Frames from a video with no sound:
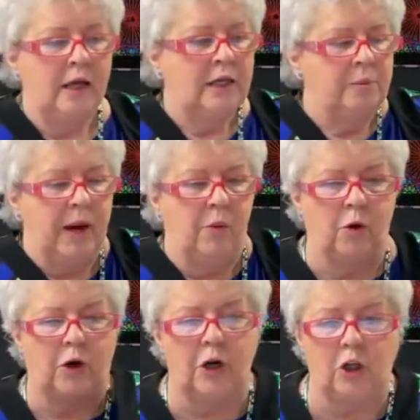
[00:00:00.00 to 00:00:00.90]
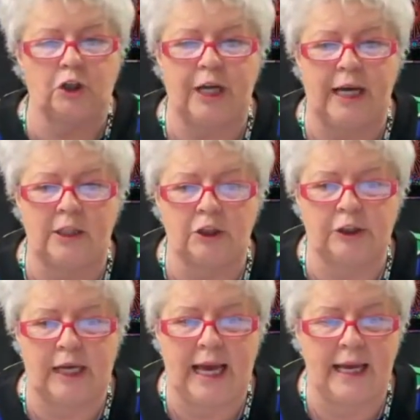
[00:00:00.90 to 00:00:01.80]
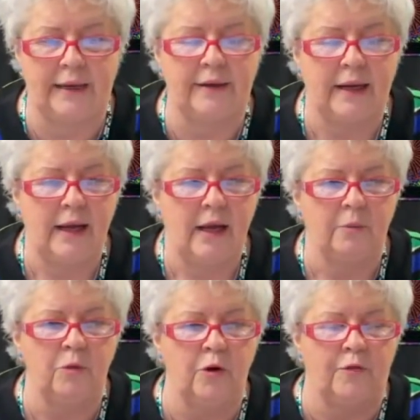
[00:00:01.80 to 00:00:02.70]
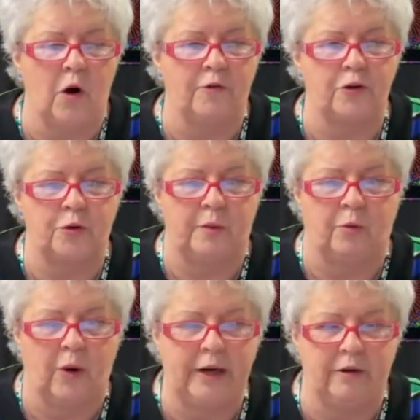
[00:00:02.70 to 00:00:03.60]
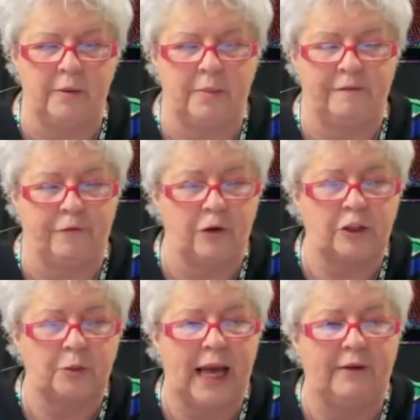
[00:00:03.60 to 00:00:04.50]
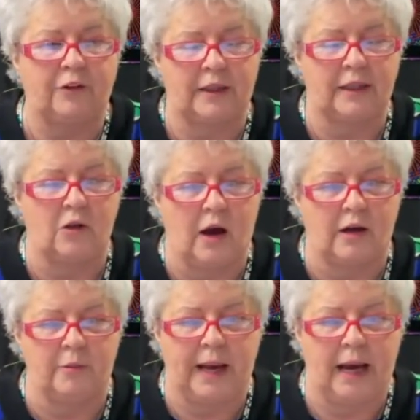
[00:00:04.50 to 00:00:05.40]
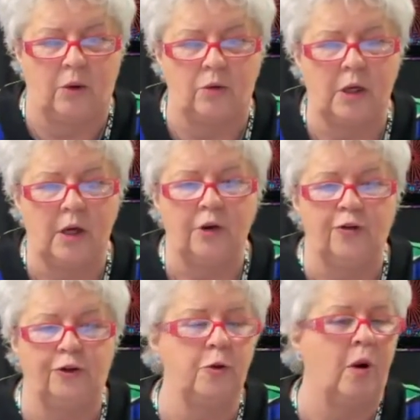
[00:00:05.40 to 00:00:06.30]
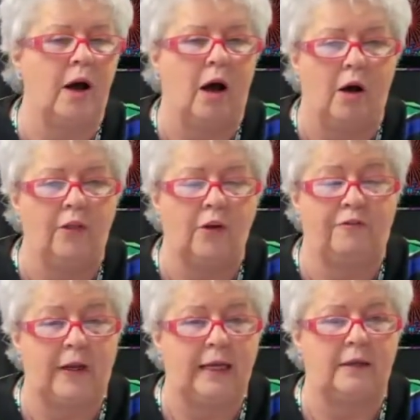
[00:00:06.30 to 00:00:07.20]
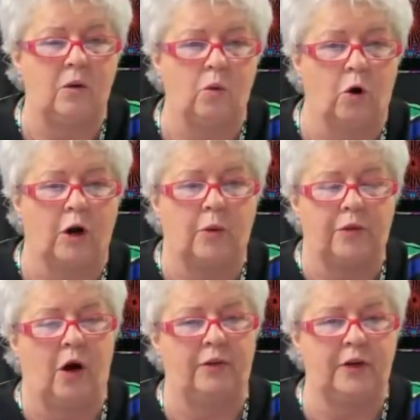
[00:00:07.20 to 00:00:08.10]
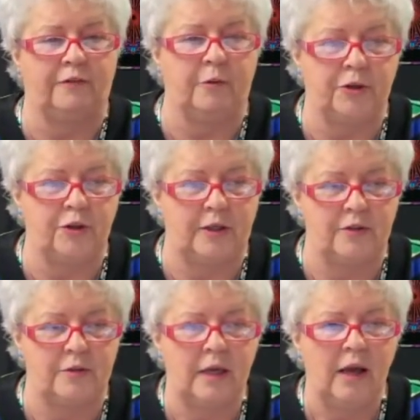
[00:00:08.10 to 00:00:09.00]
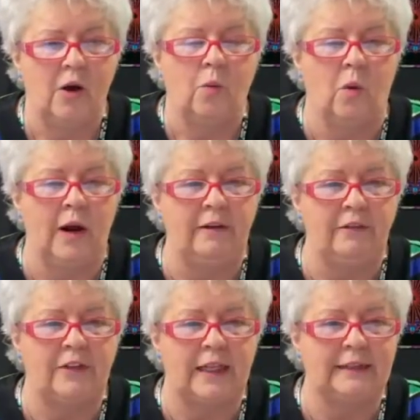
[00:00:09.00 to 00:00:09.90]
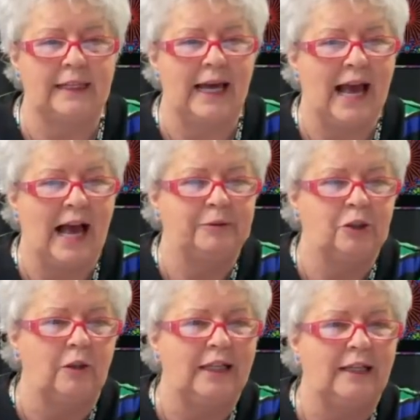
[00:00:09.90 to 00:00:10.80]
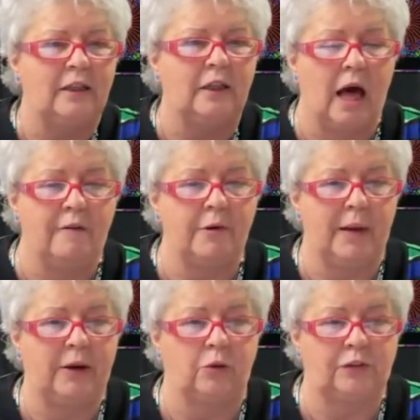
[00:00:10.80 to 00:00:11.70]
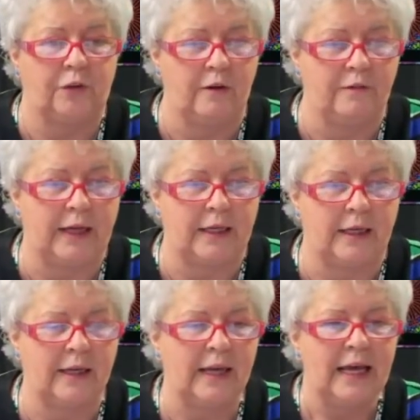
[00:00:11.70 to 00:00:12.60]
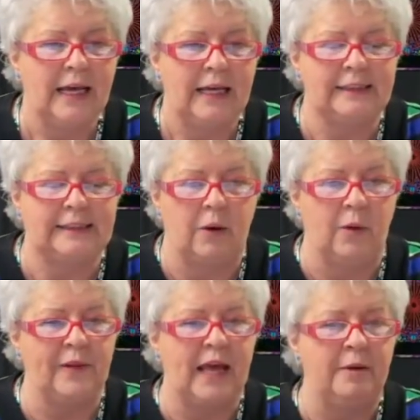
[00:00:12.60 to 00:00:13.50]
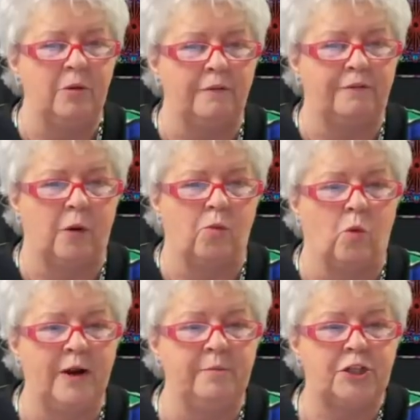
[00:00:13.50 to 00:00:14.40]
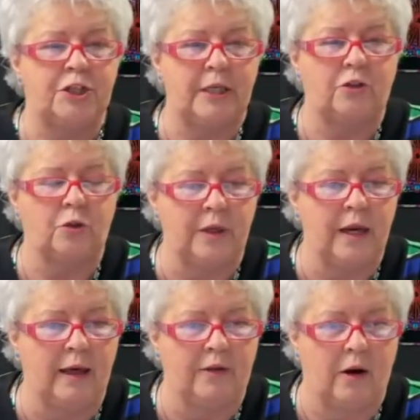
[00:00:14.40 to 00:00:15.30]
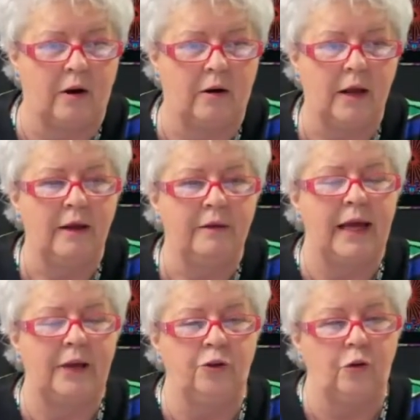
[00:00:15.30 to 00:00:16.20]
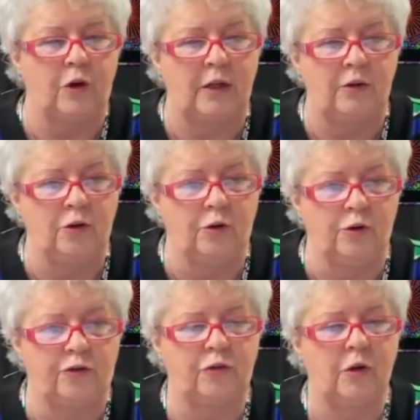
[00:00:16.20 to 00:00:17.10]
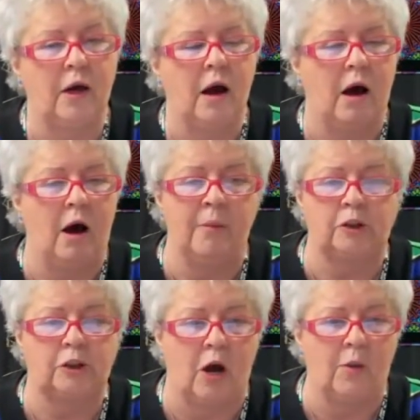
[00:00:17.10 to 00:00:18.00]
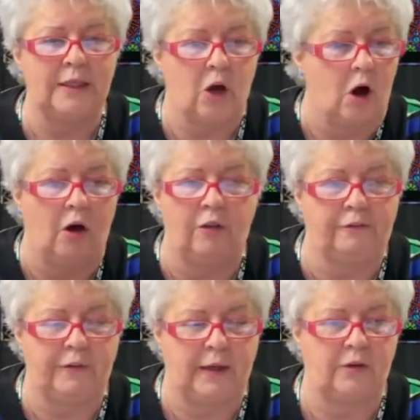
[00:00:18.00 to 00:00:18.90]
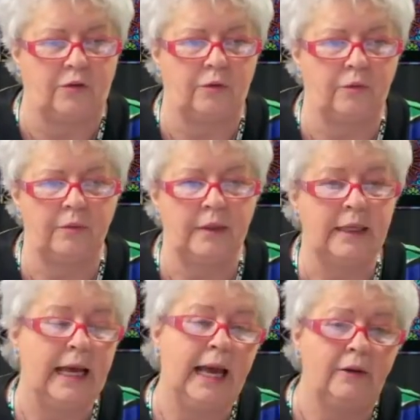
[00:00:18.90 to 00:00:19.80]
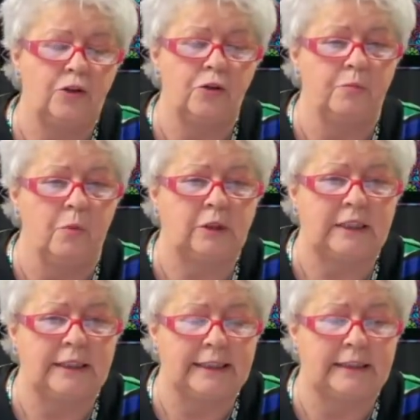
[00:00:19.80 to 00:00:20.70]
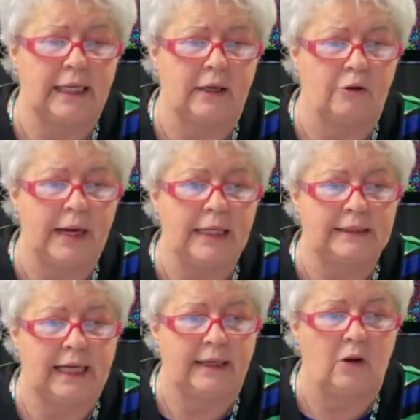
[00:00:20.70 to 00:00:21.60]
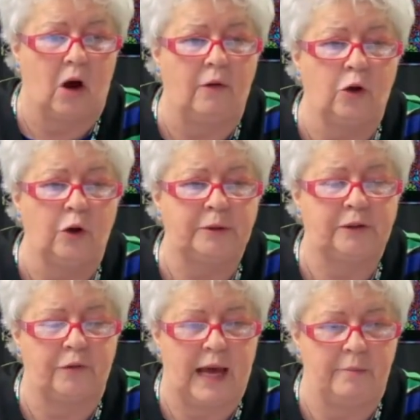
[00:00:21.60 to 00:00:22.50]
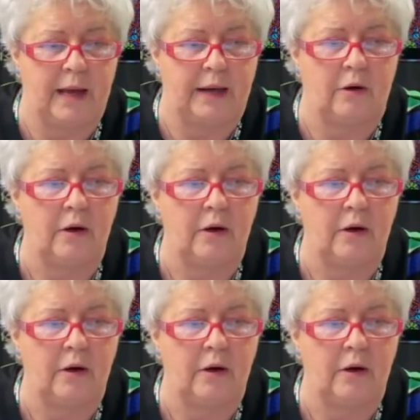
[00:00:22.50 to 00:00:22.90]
But we're going to change and move over to embroidery. But first, we have to talk about do all the feet work with all the different machines. One of the things I absolutely love about Husqvarna Viking is that when they move from one machine to another, that you can use almost always all the feet and to most a great extent all the hoops for that matter.